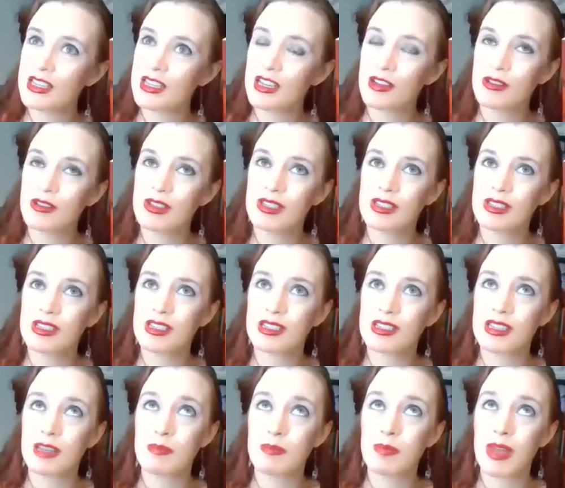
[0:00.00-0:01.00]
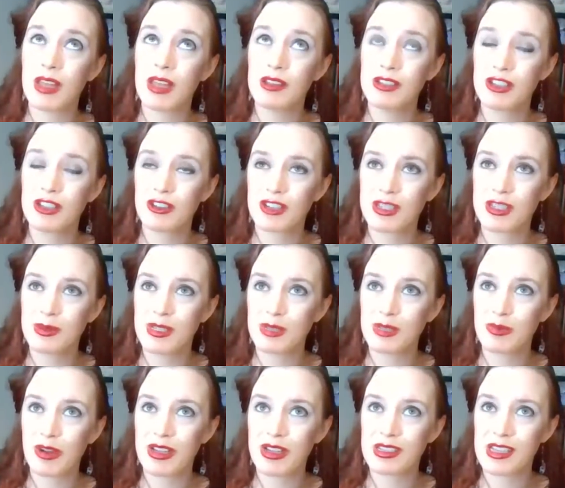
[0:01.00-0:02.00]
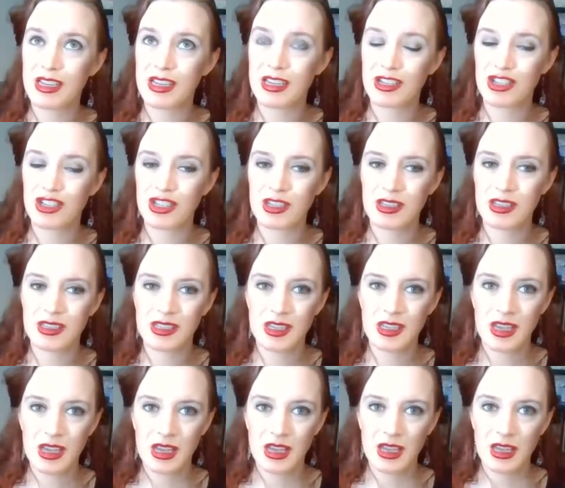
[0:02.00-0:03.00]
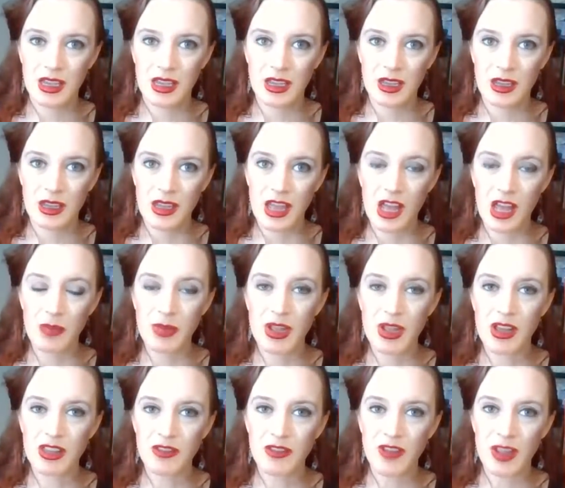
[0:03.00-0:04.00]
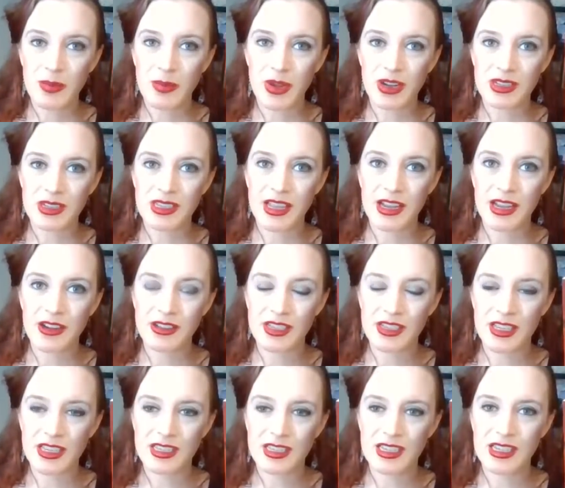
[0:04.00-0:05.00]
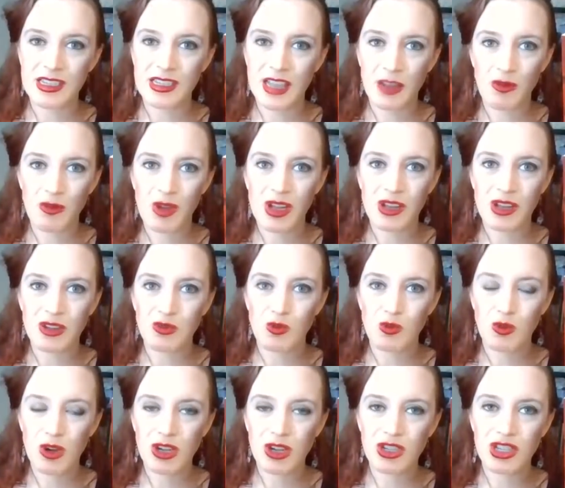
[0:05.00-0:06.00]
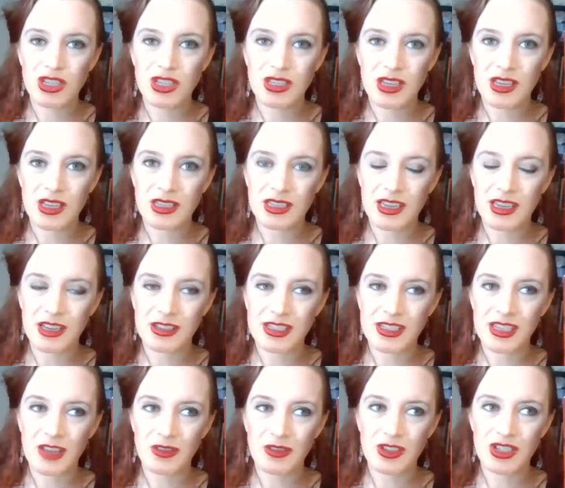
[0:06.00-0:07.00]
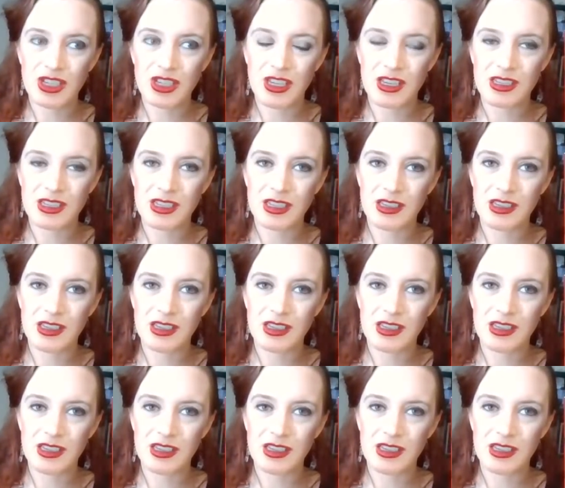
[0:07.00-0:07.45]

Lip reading: He goes to see Belle's Christmas present and she's helping all the vampire slayers. And he sees like what good work she does and how selfless she is.